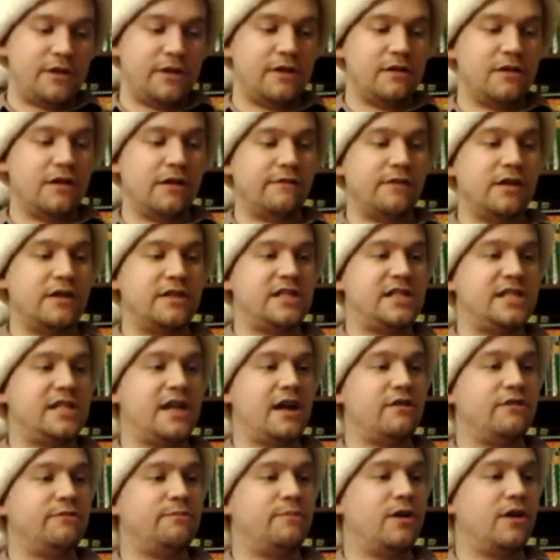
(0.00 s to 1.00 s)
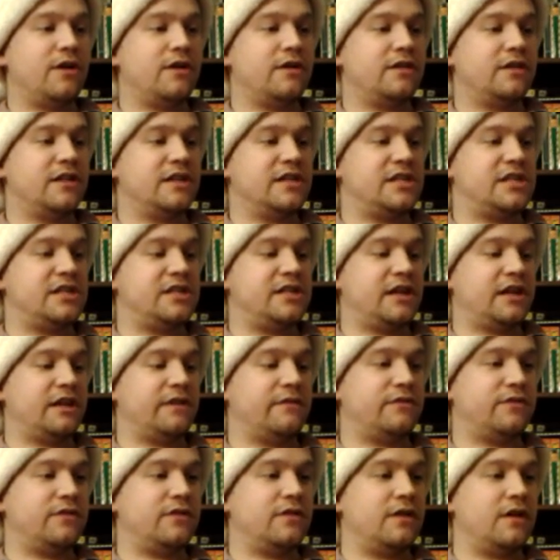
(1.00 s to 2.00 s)
here of uh, South Park: The Stick
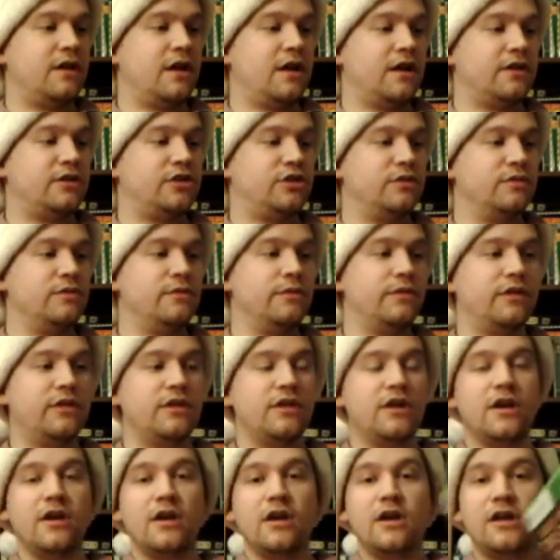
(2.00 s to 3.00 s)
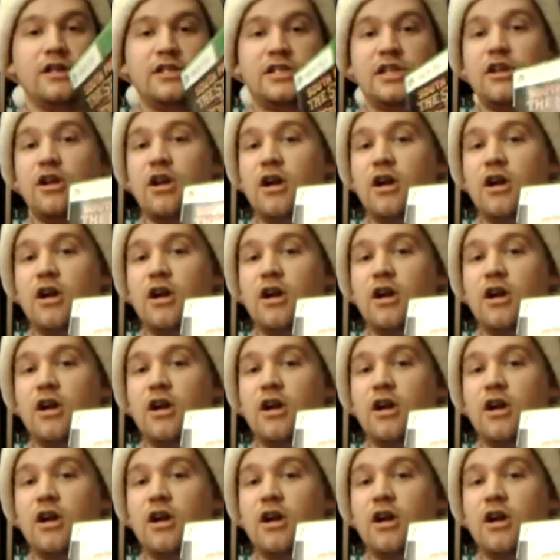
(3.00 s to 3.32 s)
of uh, Truth. It's an